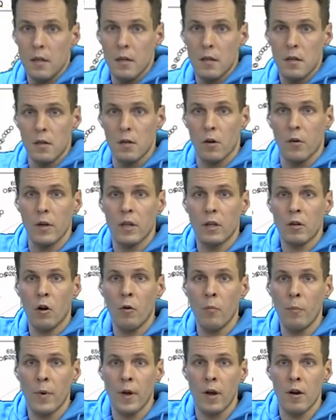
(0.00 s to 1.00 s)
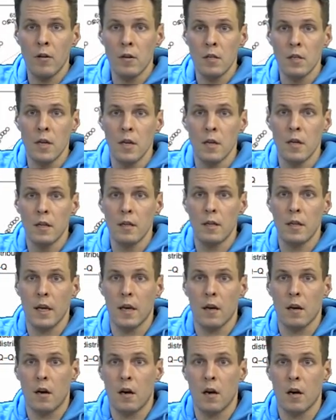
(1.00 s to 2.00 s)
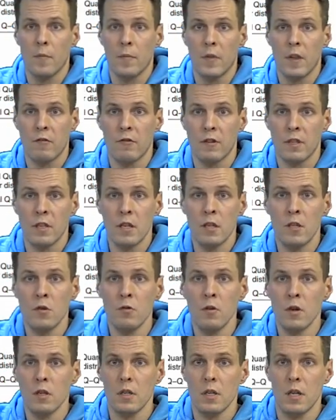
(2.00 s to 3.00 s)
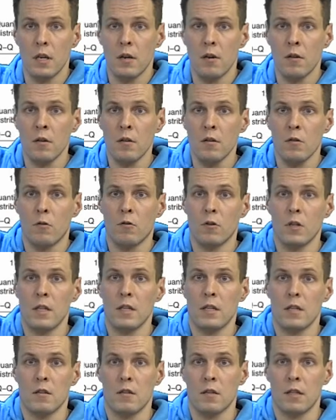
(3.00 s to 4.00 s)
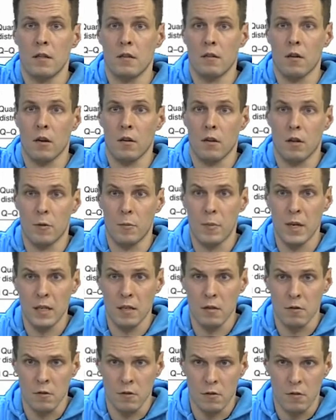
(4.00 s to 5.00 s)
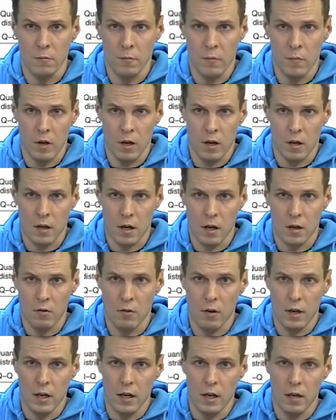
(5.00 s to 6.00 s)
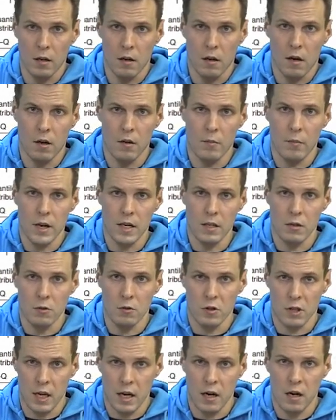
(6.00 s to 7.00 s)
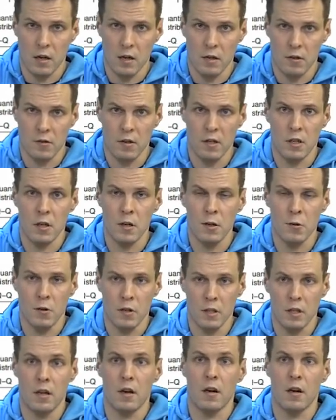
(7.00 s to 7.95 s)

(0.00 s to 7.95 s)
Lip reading: So it compares the residuals here, or these are calculated based on standardized residuals. There